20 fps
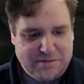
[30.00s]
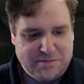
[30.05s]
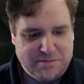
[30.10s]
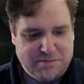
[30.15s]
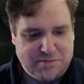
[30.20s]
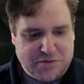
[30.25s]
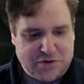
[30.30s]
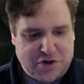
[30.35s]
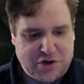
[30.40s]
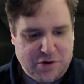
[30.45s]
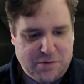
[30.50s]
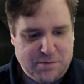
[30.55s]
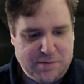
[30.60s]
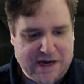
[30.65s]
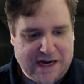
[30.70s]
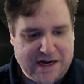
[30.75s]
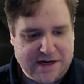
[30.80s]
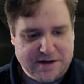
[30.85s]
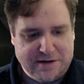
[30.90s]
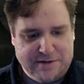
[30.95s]
too
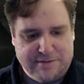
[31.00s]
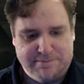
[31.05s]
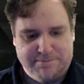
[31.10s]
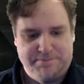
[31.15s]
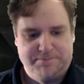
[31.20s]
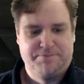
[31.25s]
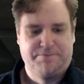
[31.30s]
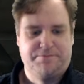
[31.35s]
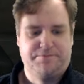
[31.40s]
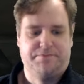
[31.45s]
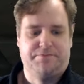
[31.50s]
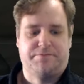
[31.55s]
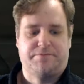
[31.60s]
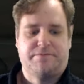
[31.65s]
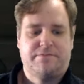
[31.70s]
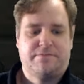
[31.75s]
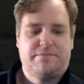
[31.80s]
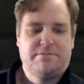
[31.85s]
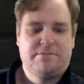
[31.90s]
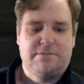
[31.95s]
bad.
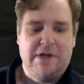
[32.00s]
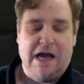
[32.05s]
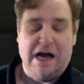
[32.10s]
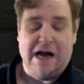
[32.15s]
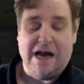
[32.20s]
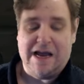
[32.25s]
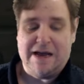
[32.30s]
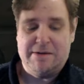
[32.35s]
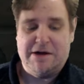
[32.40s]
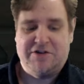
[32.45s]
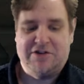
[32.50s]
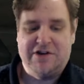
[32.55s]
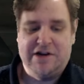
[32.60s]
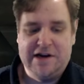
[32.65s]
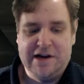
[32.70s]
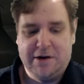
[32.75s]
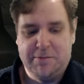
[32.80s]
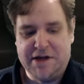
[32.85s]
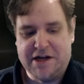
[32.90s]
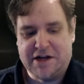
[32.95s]
I am actually a
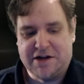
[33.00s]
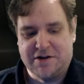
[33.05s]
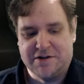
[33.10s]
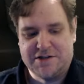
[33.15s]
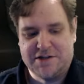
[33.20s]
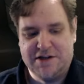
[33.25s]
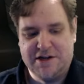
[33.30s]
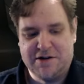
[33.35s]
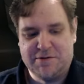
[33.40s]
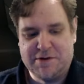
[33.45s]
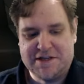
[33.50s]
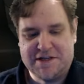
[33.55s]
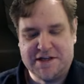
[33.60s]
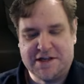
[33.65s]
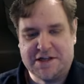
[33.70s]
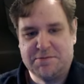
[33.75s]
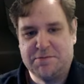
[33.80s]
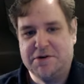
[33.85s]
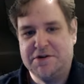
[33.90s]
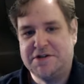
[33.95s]
little bit concerned with
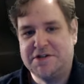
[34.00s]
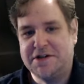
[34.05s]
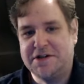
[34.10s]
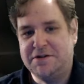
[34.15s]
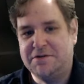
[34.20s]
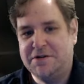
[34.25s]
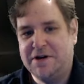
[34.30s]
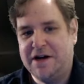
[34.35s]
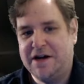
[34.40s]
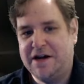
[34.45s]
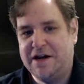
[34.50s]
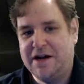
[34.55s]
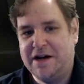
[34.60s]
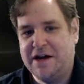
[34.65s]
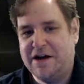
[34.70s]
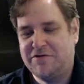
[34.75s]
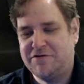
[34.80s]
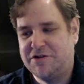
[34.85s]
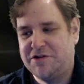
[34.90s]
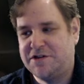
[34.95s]
6.2, uh, I
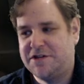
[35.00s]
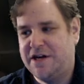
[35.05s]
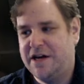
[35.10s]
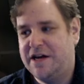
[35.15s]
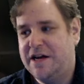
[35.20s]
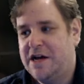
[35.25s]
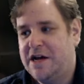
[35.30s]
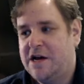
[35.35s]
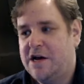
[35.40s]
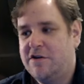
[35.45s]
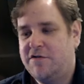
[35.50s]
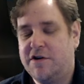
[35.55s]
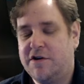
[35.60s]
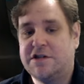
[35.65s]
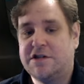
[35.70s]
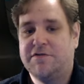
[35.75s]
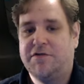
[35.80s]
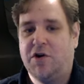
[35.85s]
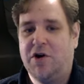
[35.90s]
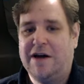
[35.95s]
have to say.
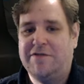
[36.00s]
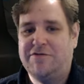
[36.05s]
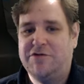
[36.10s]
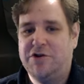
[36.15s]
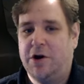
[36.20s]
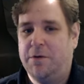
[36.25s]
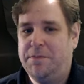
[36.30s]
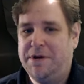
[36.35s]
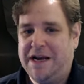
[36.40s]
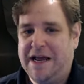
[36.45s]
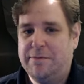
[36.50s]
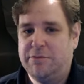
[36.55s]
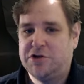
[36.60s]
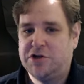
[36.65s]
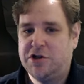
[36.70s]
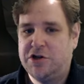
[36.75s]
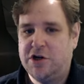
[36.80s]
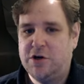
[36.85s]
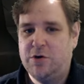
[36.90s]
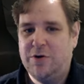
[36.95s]
First of all, I've not been able to
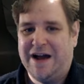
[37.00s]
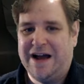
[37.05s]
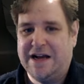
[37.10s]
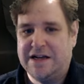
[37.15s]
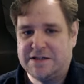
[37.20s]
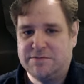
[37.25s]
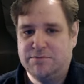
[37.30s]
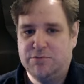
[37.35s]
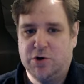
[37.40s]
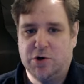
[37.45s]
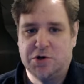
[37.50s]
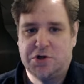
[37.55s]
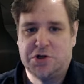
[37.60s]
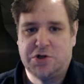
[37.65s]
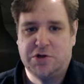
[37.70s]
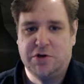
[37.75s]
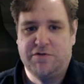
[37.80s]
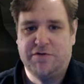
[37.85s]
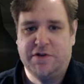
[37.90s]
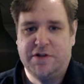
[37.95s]
do as much
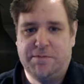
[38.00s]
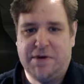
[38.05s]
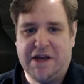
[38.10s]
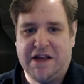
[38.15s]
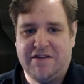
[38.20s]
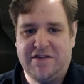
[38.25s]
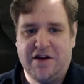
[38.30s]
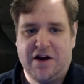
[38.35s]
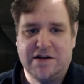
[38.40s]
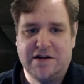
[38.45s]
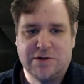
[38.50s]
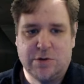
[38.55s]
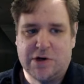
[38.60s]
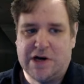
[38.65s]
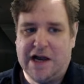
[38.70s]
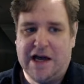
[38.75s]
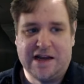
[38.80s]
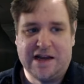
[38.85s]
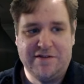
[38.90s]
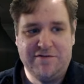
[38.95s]
stuff on the PTI as I would
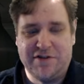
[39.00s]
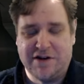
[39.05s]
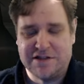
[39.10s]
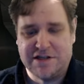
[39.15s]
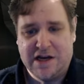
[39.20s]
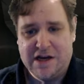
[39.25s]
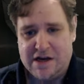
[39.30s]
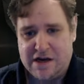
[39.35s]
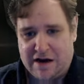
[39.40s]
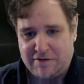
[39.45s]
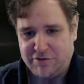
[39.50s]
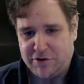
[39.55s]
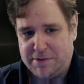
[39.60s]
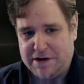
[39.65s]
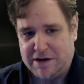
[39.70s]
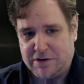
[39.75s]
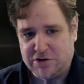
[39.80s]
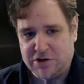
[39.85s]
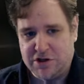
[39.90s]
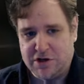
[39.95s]
like. In fact, I've not been
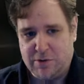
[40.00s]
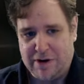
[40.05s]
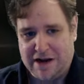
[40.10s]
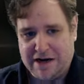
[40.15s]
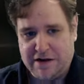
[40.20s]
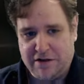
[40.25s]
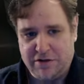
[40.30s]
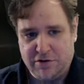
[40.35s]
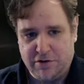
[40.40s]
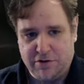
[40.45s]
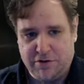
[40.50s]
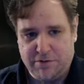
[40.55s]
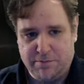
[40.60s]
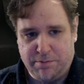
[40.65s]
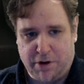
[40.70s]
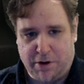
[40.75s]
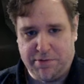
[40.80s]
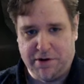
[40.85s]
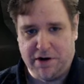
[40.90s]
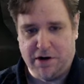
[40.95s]
able to do anything other than
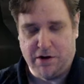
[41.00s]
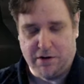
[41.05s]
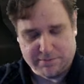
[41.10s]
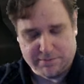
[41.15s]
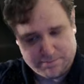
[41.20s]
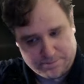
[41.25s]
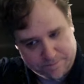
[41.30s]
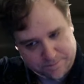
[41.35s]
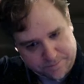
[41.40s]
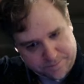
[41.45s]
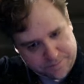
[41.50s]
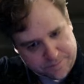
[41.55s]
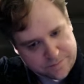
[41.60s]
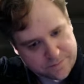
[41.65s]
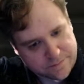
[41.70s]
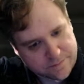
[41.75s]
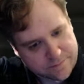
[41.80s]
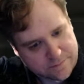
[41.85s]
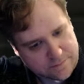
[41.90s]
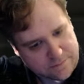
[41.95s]
pop along
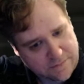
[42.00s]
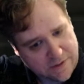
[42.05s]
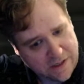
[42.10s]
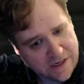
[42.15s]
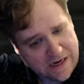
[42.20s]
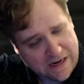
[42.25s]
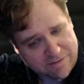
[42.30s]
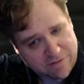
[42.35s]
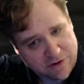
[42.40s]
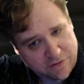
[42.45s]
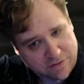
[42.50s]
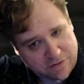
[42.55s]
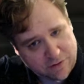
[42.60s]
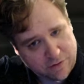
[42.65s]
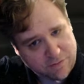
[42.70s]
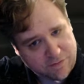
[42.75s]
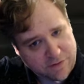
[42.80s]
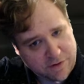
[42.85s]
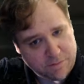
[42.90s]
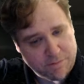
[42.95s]
and have a look at a
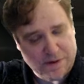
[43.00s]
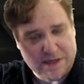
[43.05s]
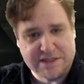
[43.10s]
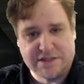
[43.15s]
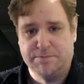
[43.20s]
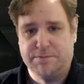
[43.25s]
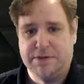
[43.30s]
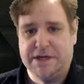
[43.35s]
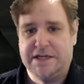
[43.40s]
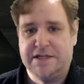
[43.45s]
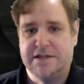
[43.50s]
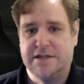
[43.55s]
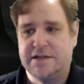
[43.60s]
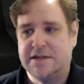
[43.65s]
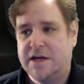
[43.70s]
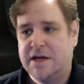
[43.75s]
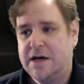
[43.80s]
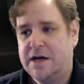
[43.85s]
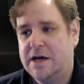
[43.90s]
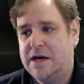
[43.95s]
few bits and pieces
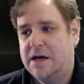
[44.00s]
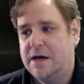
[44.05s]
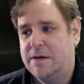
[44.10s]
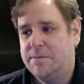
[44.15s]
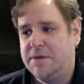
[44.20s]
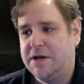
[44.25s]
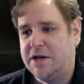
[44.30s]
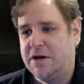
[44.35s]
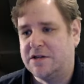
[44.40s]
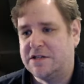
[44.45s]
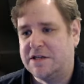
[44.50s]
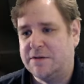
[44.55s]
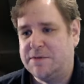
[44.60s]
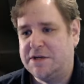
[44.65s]
because I've been